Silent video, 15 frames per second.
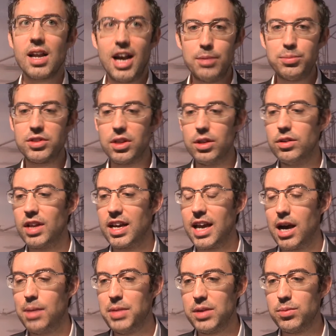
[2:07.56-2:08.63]
Absolutely.
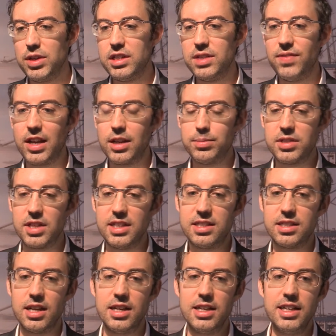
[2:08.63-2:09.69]
I mean, we developed
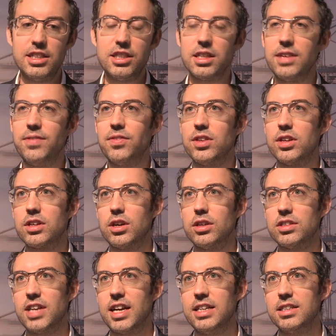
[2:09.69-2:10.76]
this initially for the
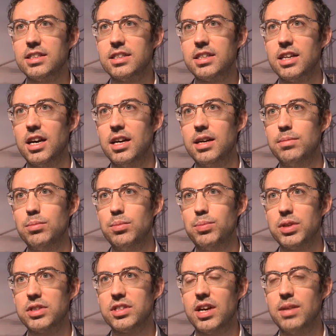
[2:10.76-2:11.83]
containers,
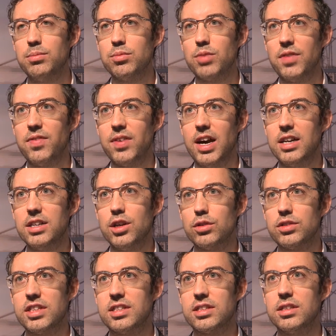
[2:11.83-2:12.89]
but we've
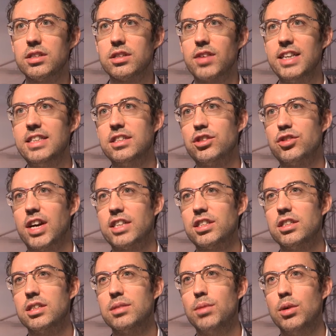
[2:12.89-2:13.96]
noticed that the greatest
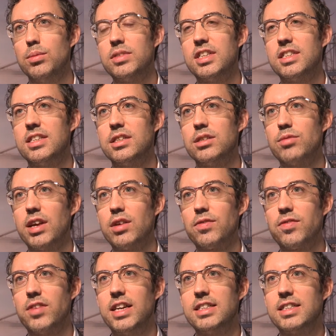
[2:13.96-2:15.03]
traction at the moment is in the rail
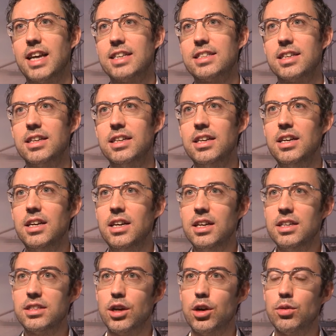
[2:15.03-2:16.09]
freight sector.
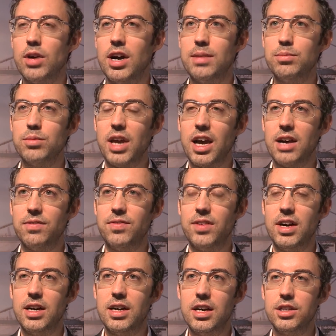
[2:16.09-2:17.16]
So we have
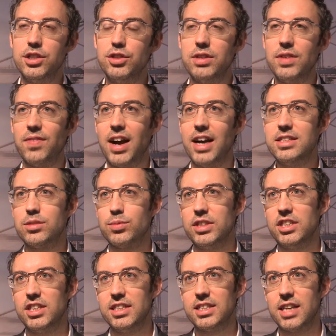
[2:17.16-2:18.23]
a new device
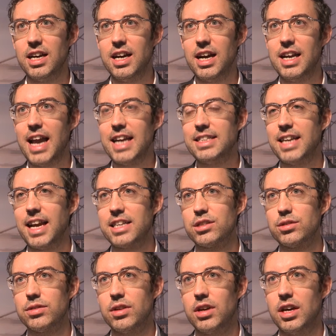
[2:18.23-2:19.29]
which is an
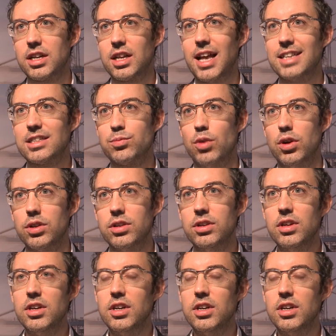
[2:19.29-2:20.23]
ATEX Class 1